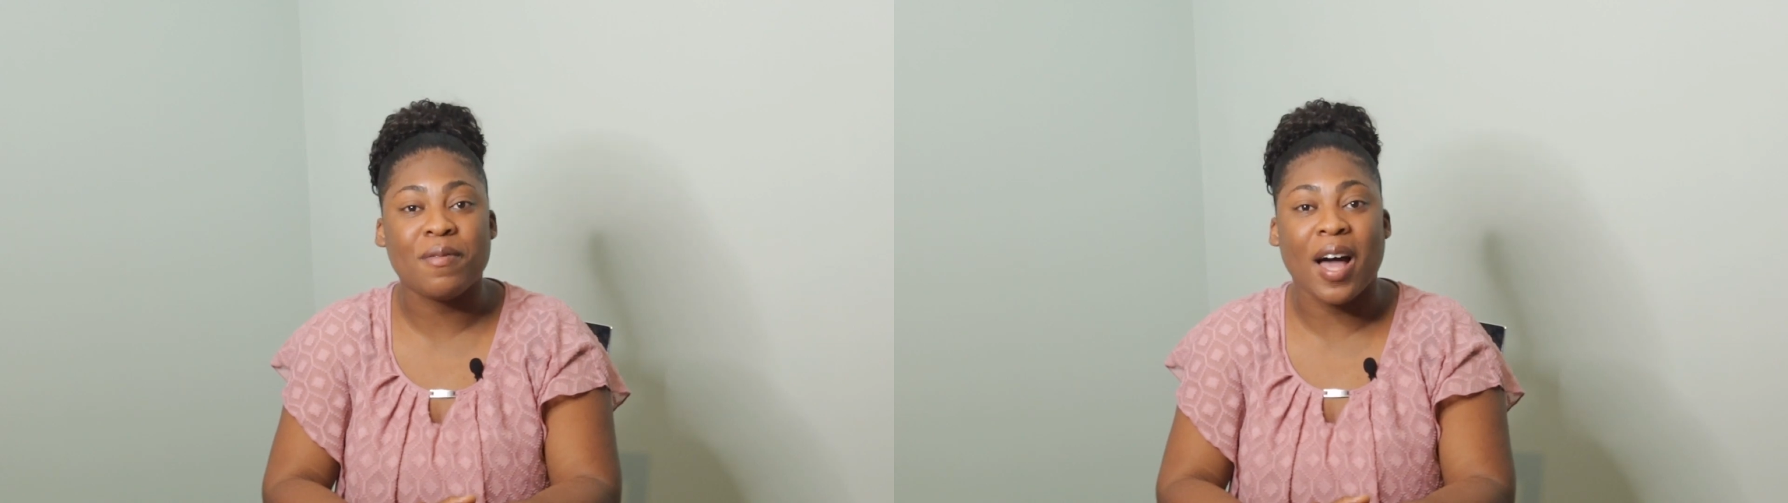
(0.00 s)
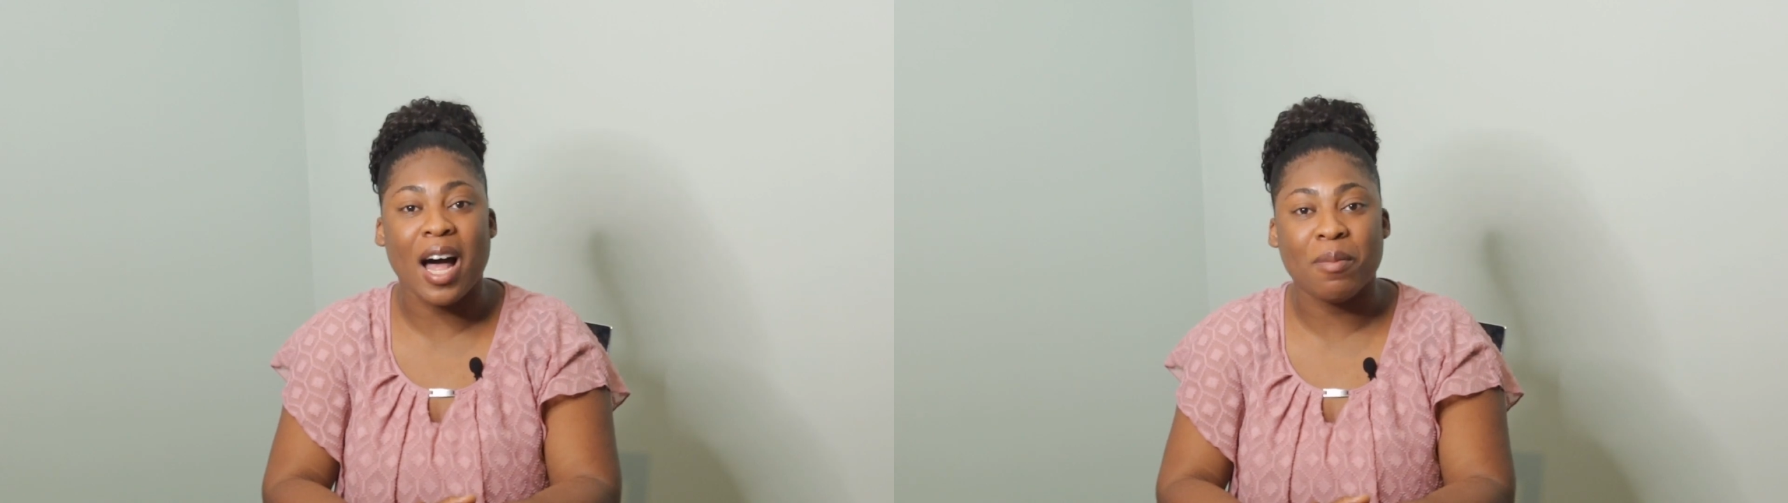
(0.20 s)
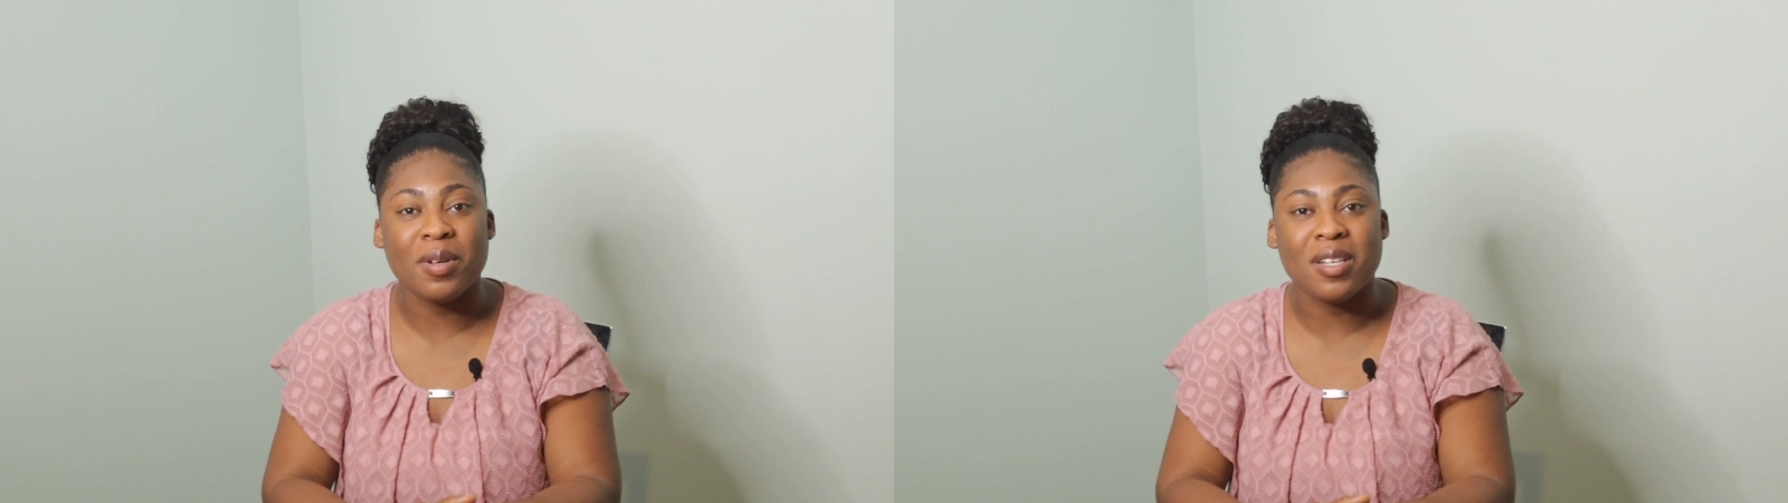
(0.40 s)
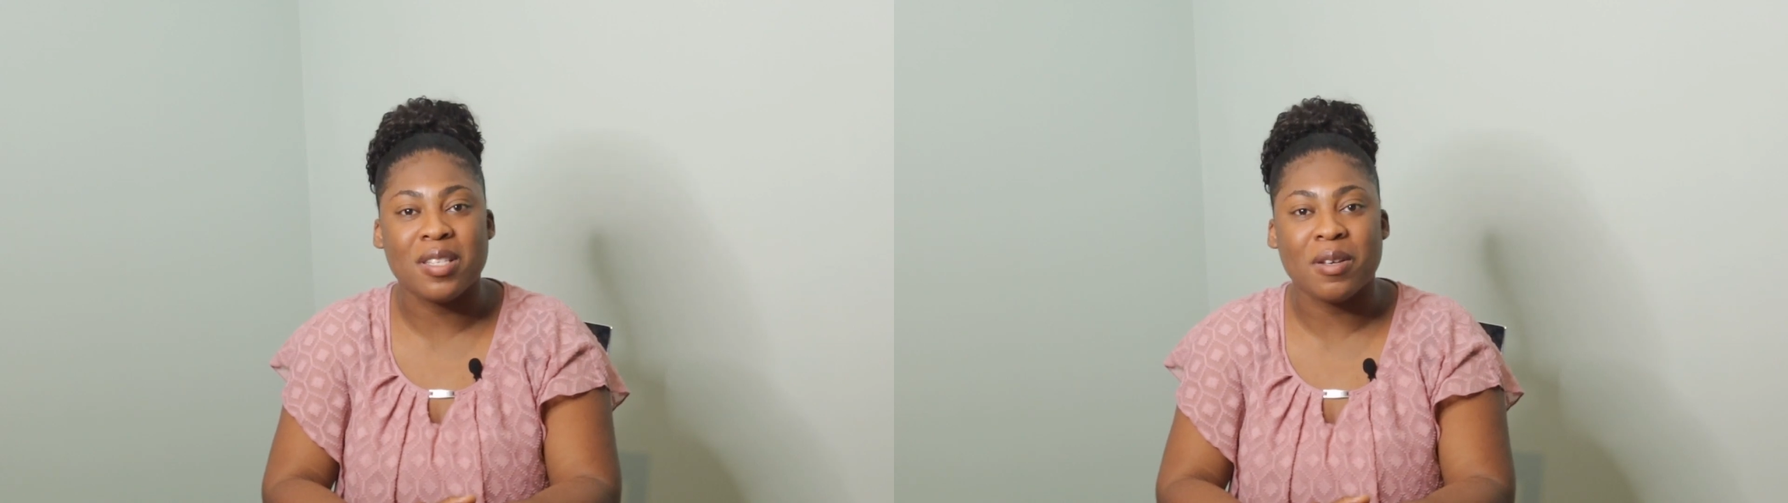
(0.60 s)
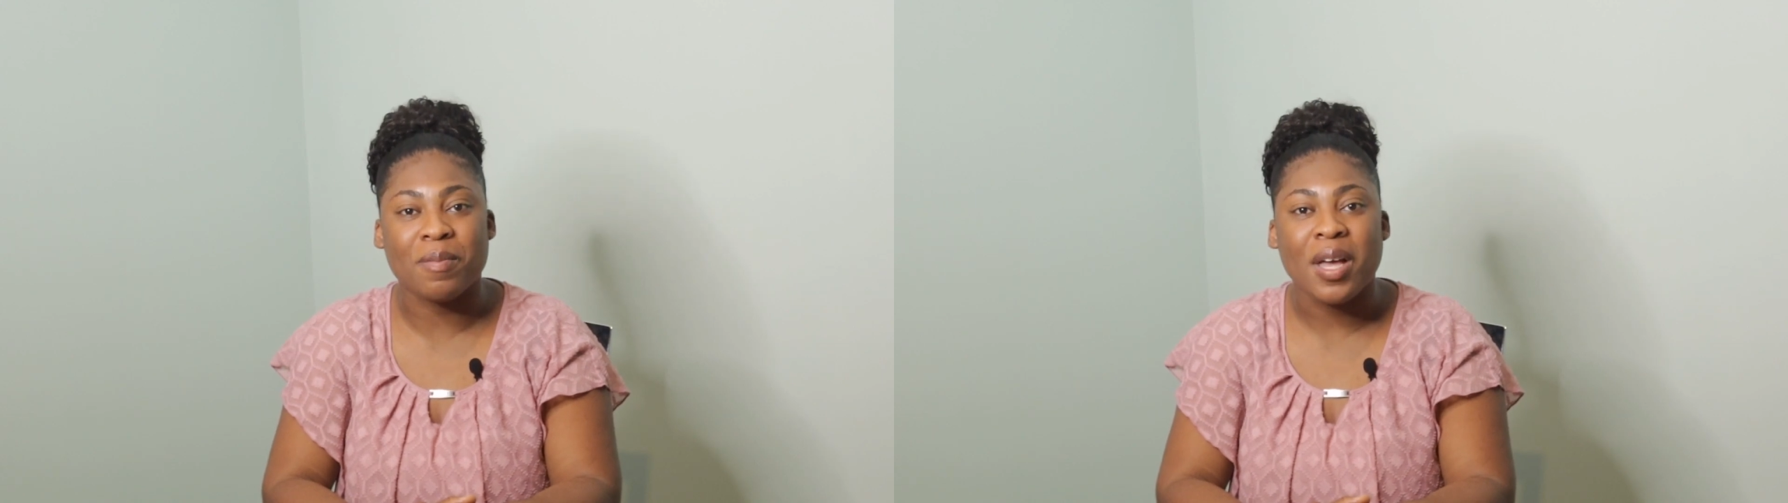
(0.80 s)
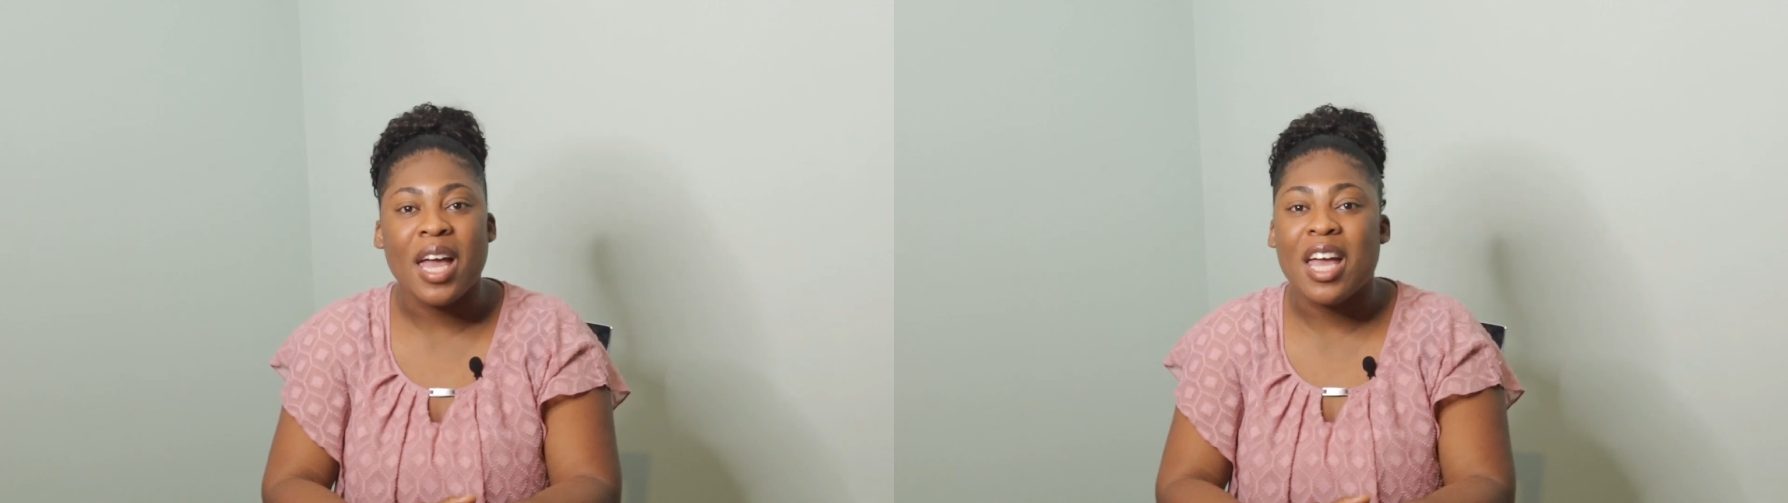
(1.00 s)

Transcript: of albinism.